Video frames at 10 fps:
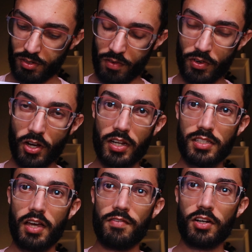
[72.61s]
I forgot
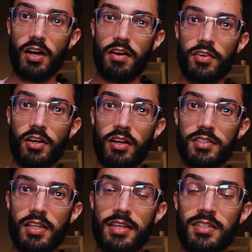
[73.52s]
his. I forgot, I forgot
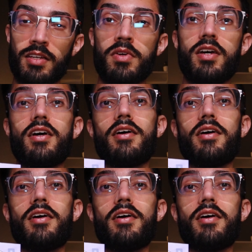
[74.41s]
his last name.